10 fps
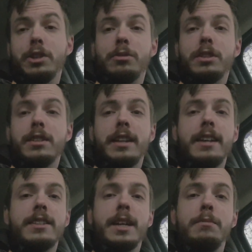useless
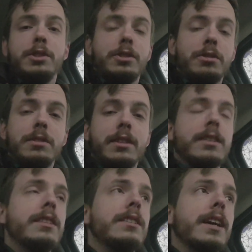last time, she's useless
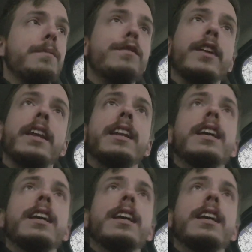this time. Finn